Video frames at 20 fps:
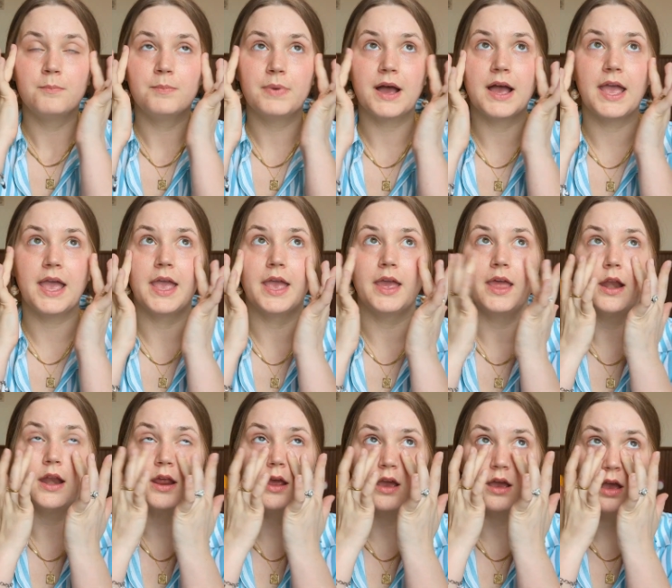but
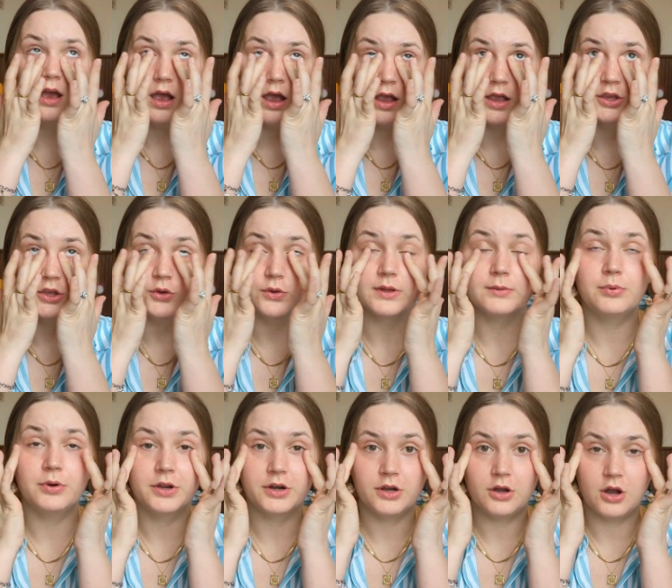you can
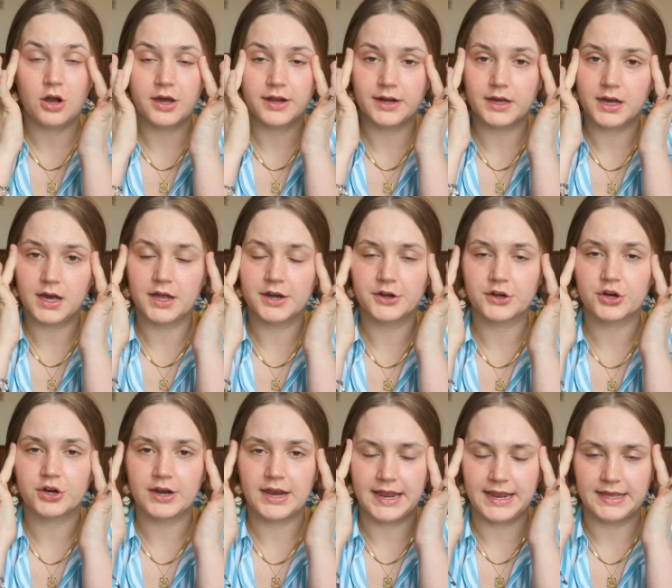put it on
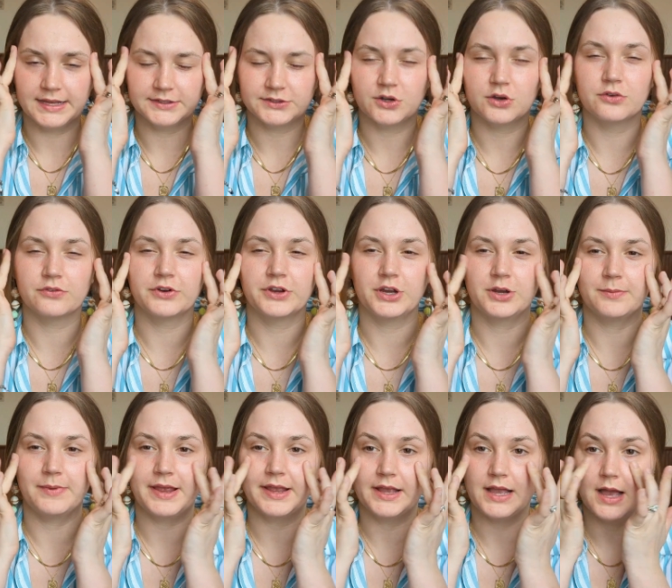under and over
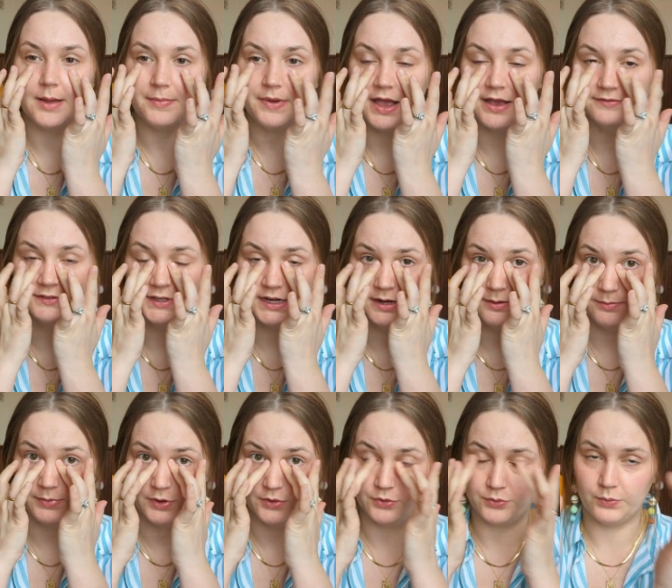your makeup. I've done
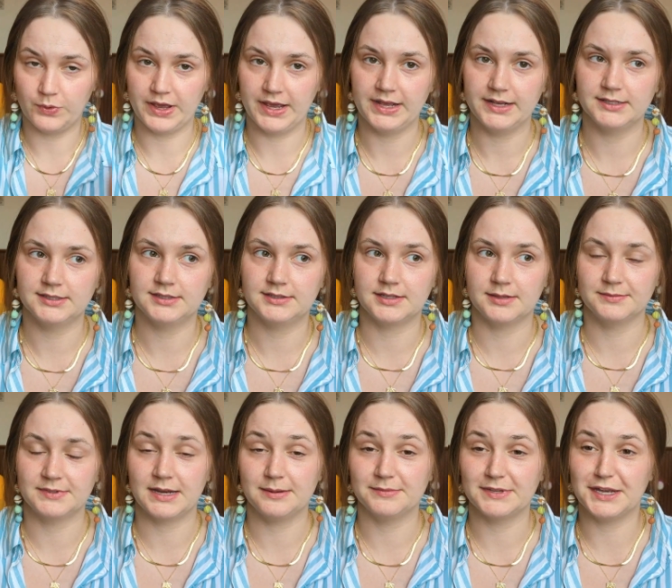it both ways.
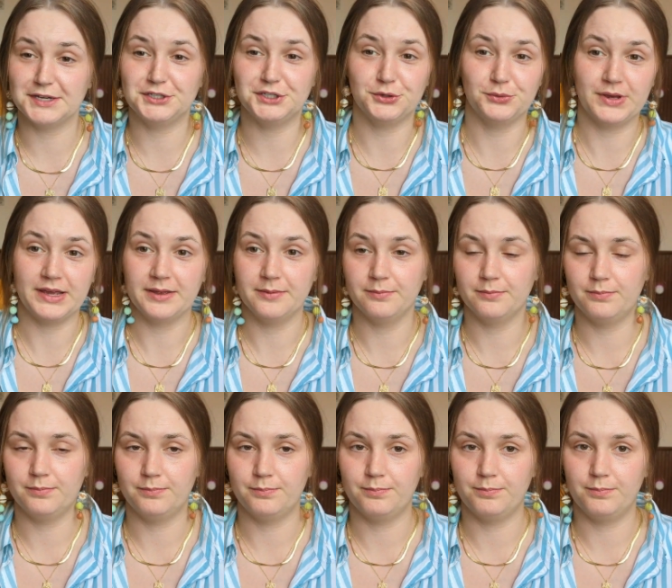Sometimes I do it
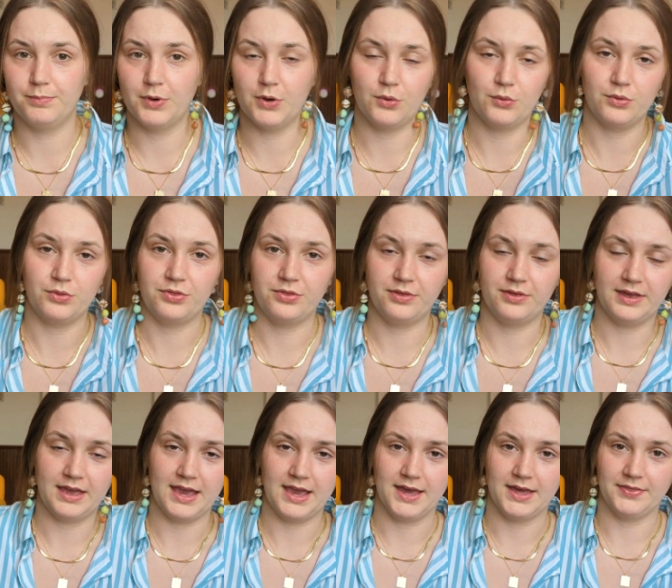both
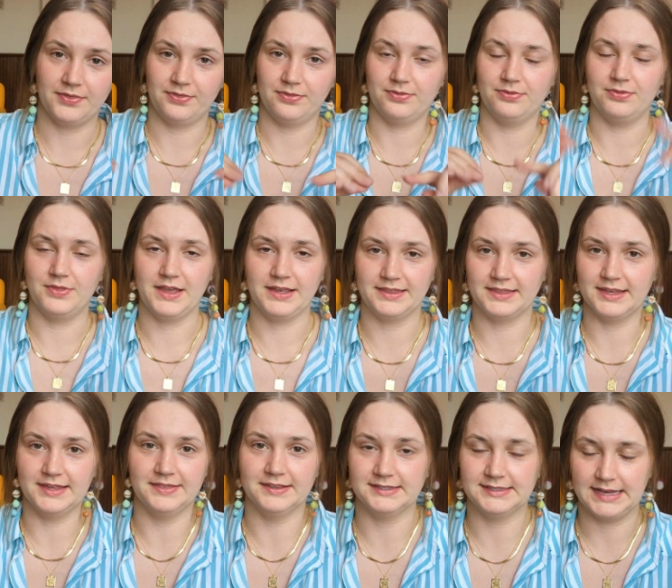at like
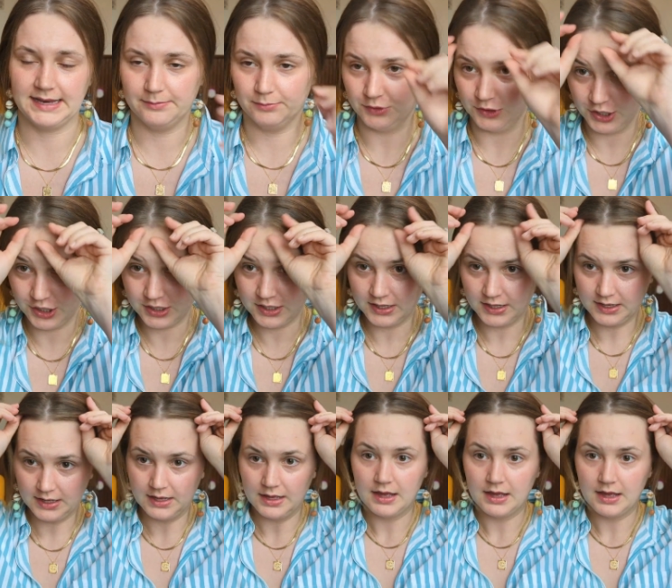in the same look,